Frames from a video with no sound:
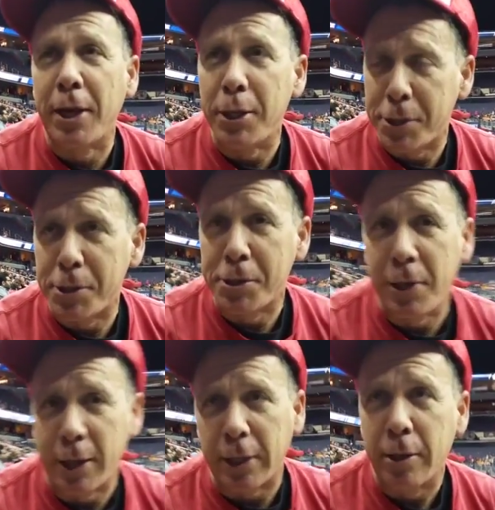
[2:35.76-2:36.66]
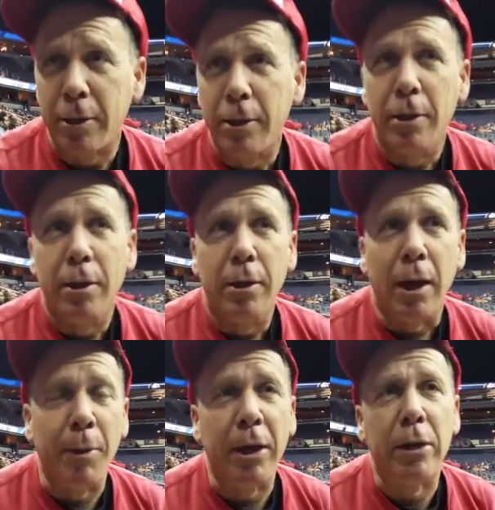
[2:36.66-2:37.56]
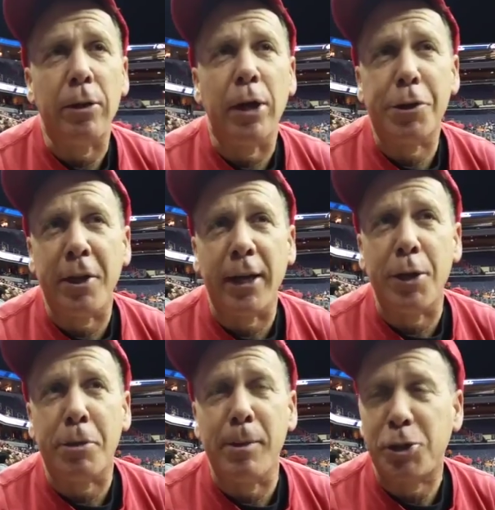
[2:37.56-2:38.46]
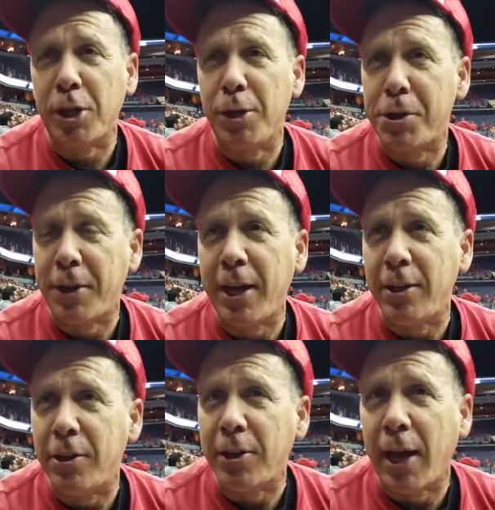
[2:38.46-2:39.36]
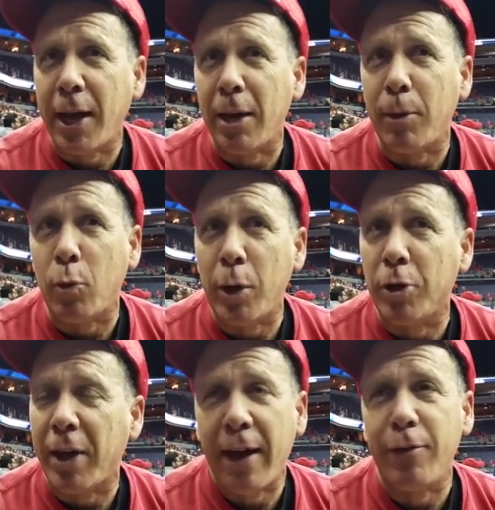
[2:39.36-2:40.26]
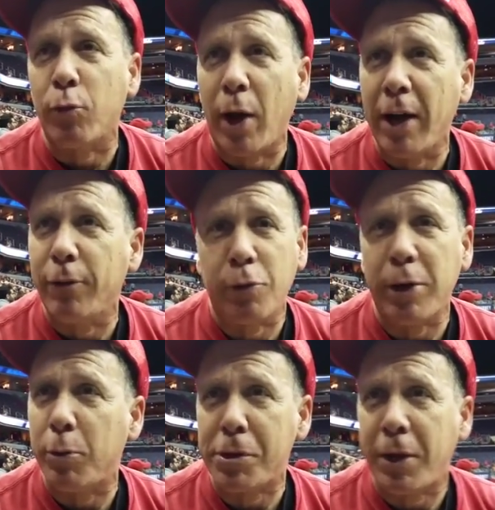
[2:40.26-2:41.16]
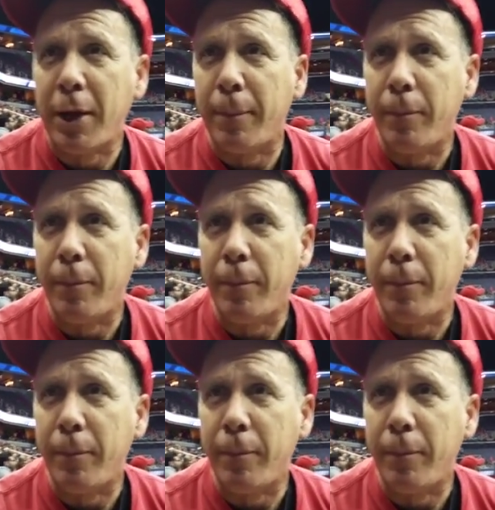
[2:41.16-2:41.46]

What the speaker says: the ACC. I mean, nothing against Michigan State and Indiana, but we don't have the rivalry in the city.